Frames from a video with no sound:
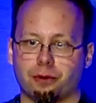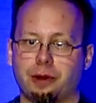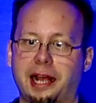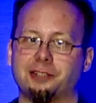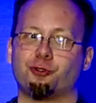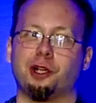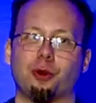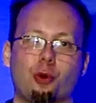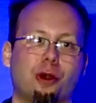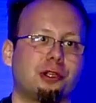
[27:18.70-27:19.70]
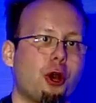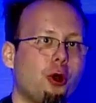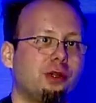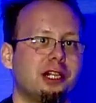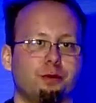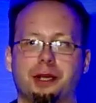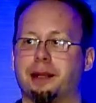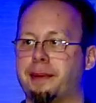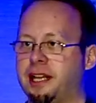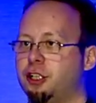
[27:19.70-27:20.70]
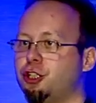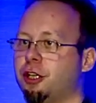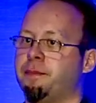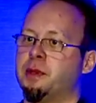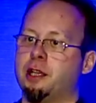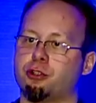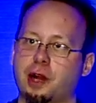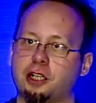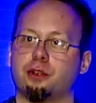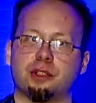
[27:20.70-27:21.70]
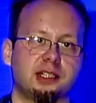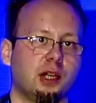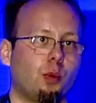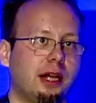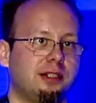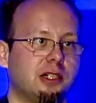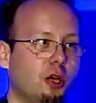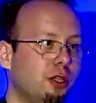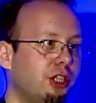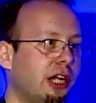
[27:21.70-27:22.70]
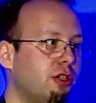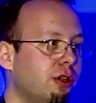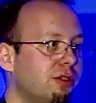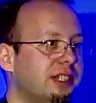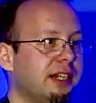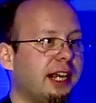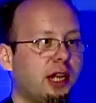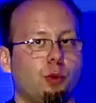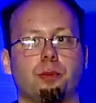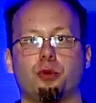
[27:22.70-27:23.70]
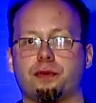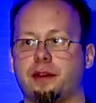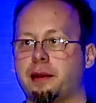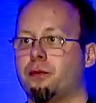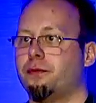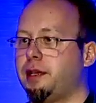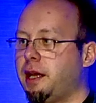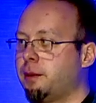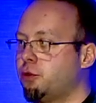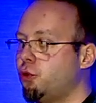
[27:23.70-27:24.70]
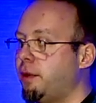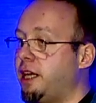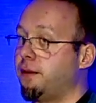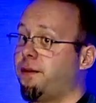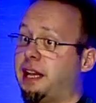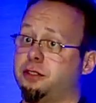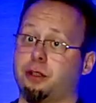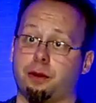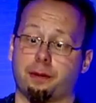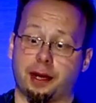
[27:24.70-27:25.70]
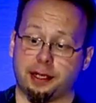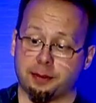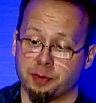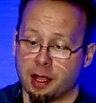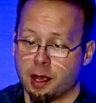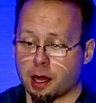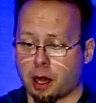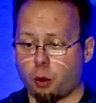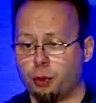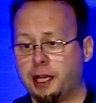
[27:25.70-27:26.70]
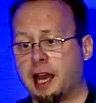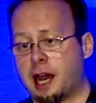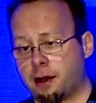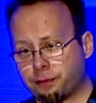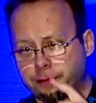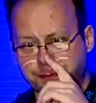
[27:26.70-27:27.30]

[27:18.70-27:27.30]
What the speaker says: as real-world code as we can manage, try to understand why it's slow, and trying to understand can we improve the VM to make it faster, right? We have